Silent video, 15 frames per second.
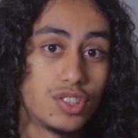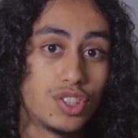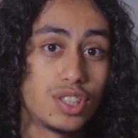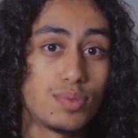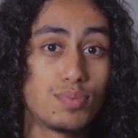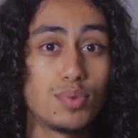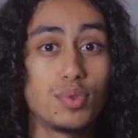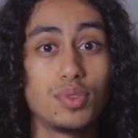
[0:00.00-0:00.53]

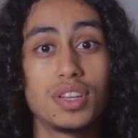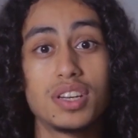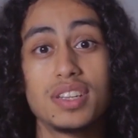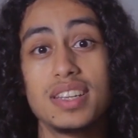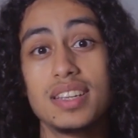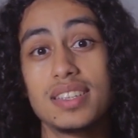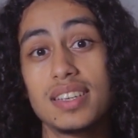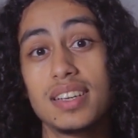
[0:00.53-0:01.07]
Just put their
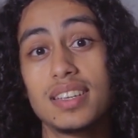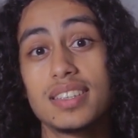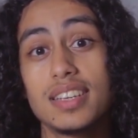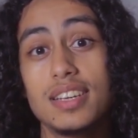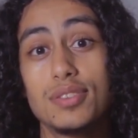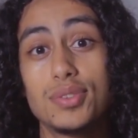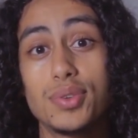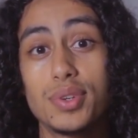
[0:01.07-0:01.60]
details
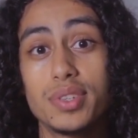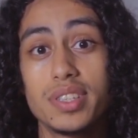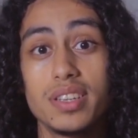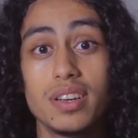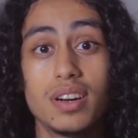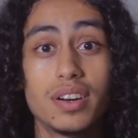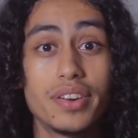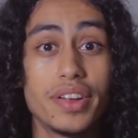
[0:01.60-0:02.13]
into your
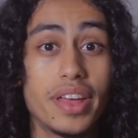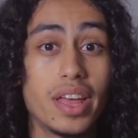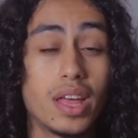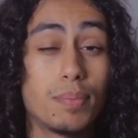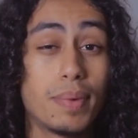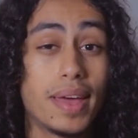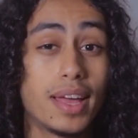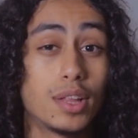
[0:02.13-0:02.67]

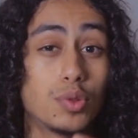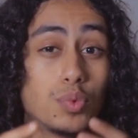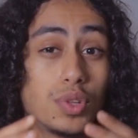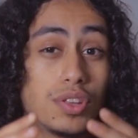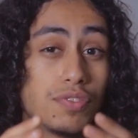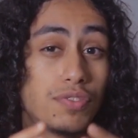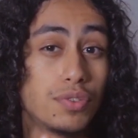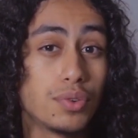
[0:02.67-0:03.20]
CRM and
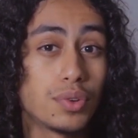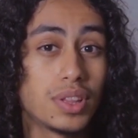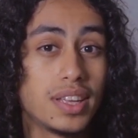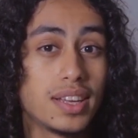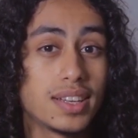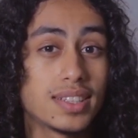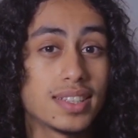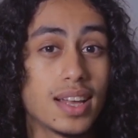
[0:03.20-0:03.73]
with a few
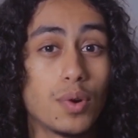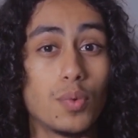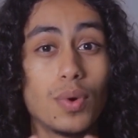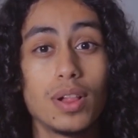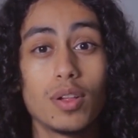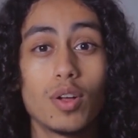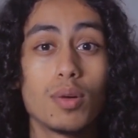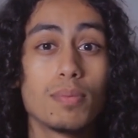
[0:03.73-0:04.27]
clicks, a
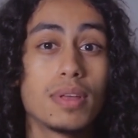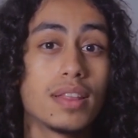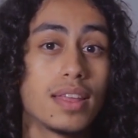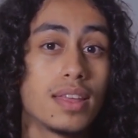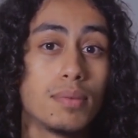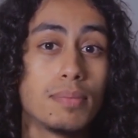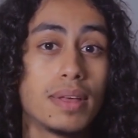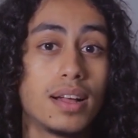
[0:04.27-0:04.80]
welcoming
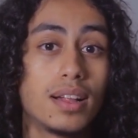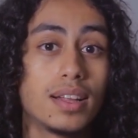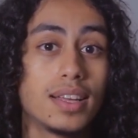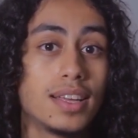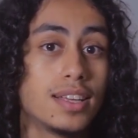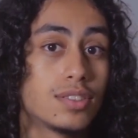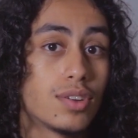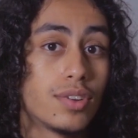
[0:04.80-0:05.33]
email
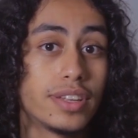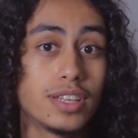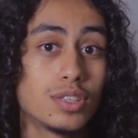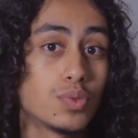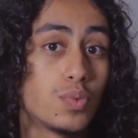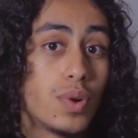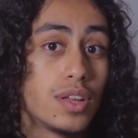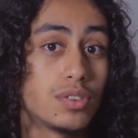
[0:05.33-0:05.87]
is on
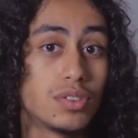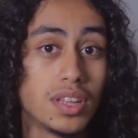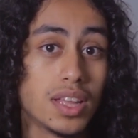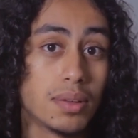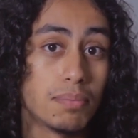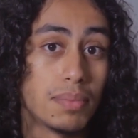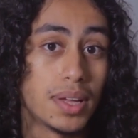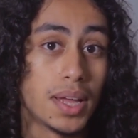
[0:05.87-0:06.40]
its way to
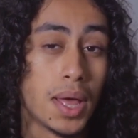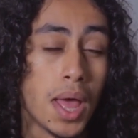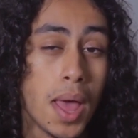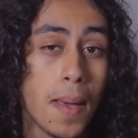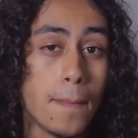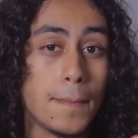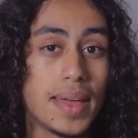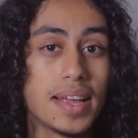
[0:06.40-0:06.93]
them,
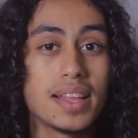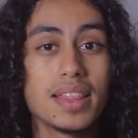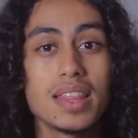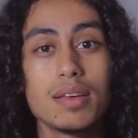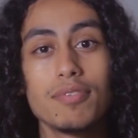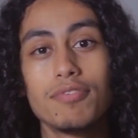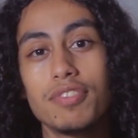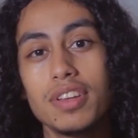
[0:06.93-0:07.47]
making
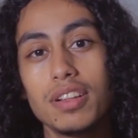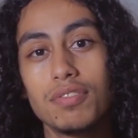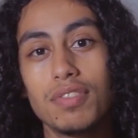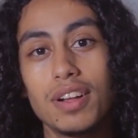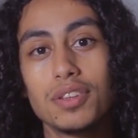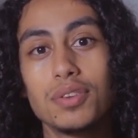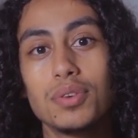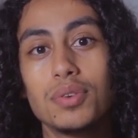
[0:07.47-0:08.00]
them feel
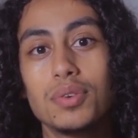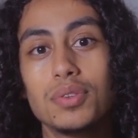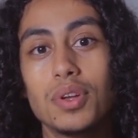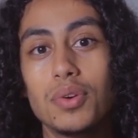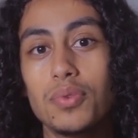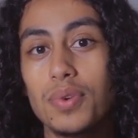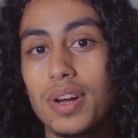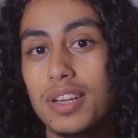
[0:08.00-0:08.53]
valued
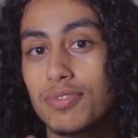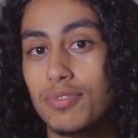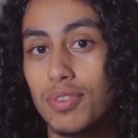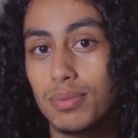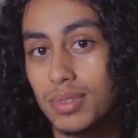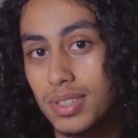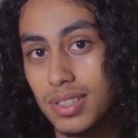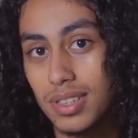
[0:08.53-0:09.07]
right
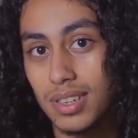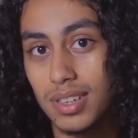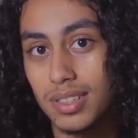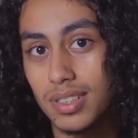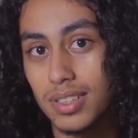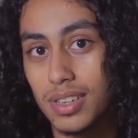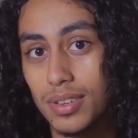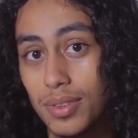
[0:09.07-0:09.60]
from the
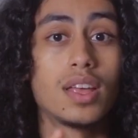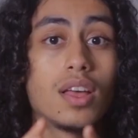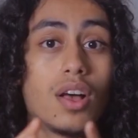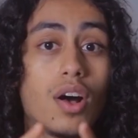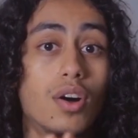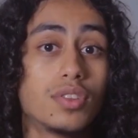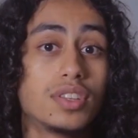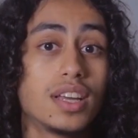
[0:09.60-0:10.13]
start.
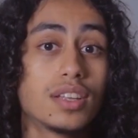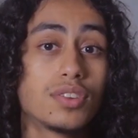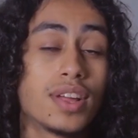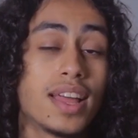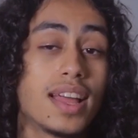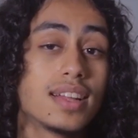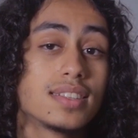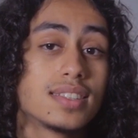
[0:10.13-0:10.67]
On the other
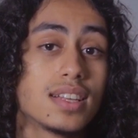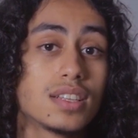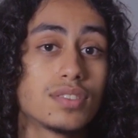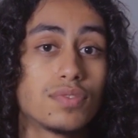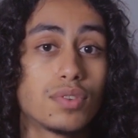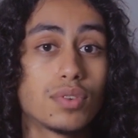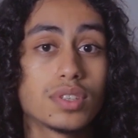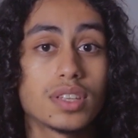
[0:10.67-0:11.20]
hand,
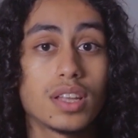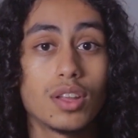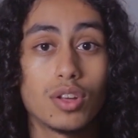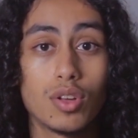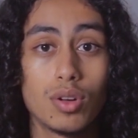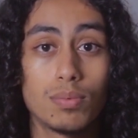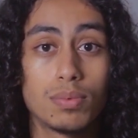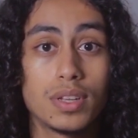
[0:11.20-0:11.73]
Salesforce can
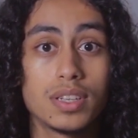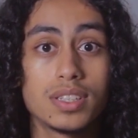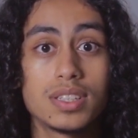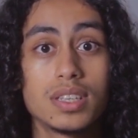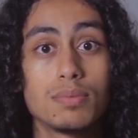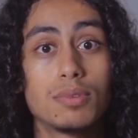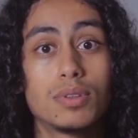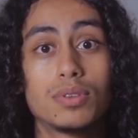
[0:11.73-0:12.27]
accomplish
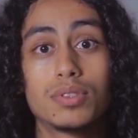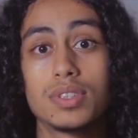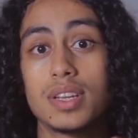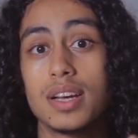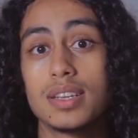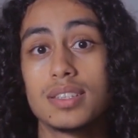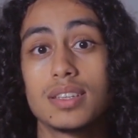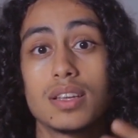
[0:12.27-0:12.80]
similar
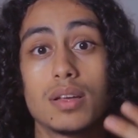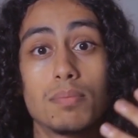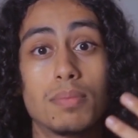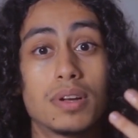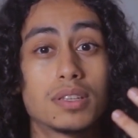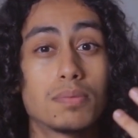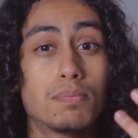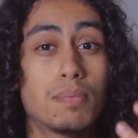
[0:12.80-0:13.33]
tasks
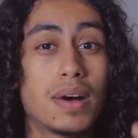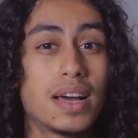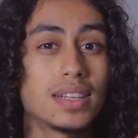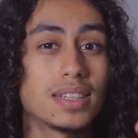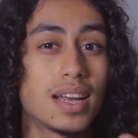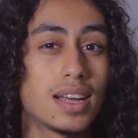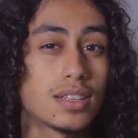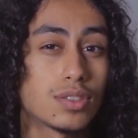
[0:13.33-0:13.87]
but
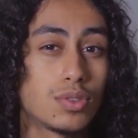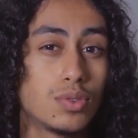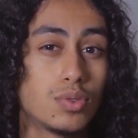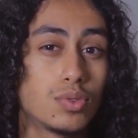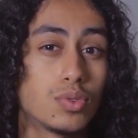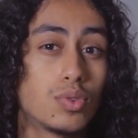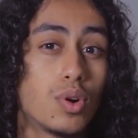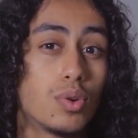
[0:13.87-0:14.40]
might ask
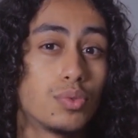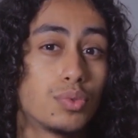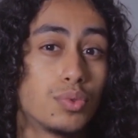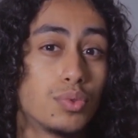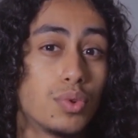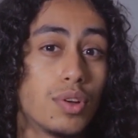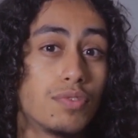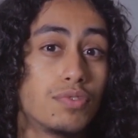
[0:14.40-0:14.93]
you to go
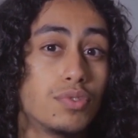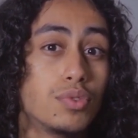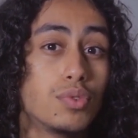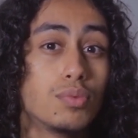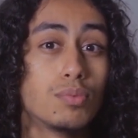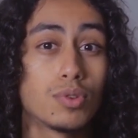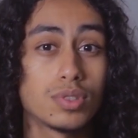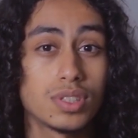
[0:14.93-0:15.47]
through a
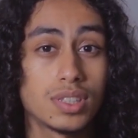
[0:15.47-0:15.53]
few more